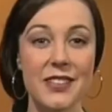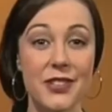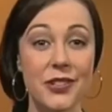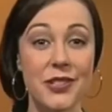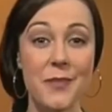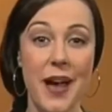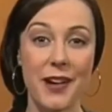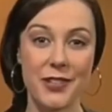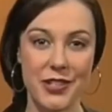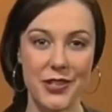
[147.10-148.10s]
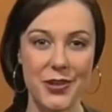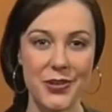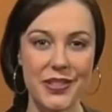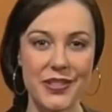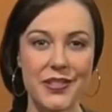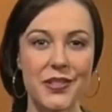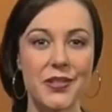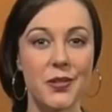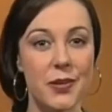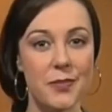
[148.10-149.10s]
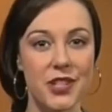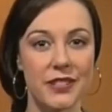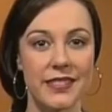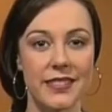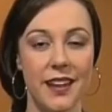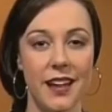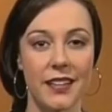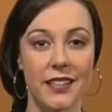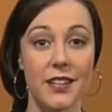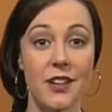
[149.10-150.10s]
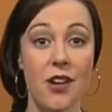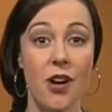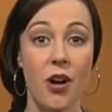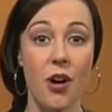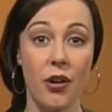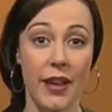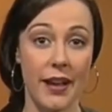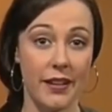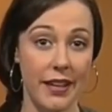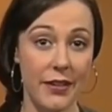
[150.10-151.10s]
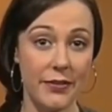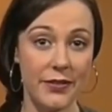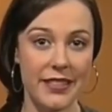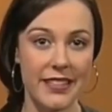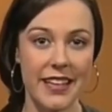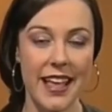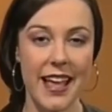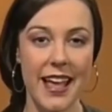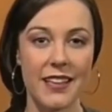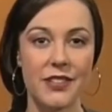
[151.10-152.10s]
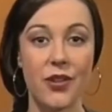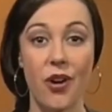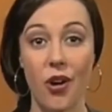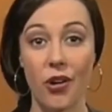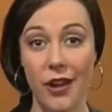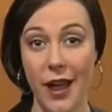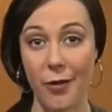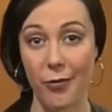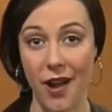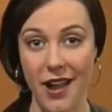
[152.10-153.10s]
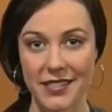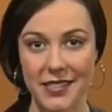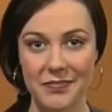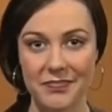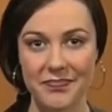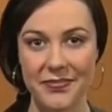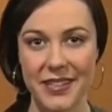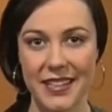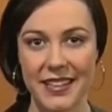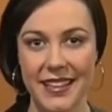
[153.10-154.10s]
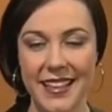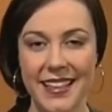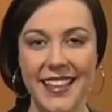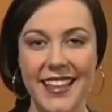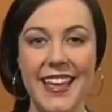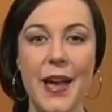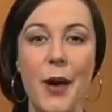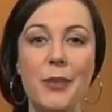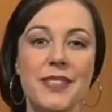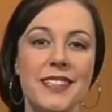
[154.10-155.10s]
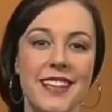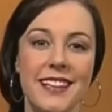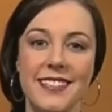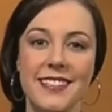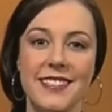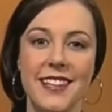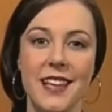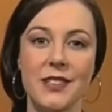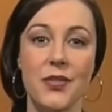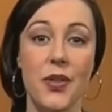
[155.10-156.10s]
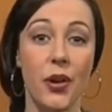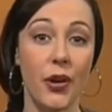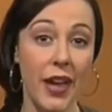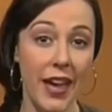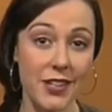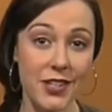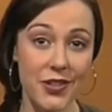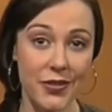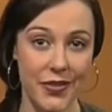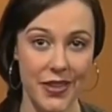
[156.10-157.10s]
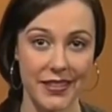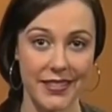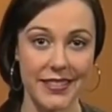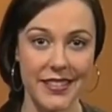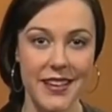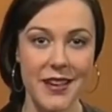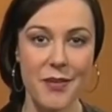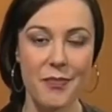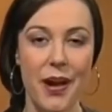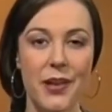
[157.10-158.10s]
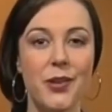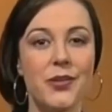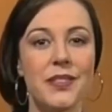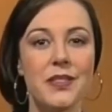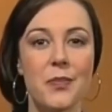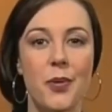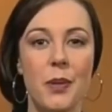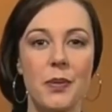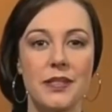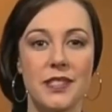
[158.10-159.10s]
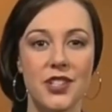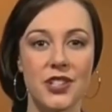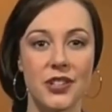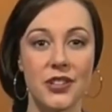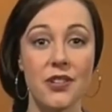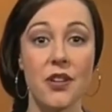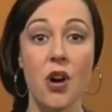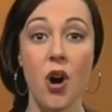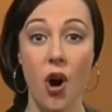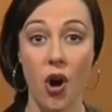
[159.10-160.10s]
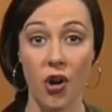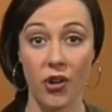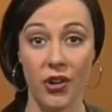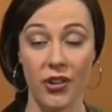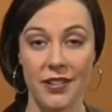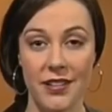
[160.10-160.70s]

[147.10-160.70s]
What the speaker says: Dr. Bowger uses descriptions like on our left and on our right. He helps us understand the location of things by using the preposition on,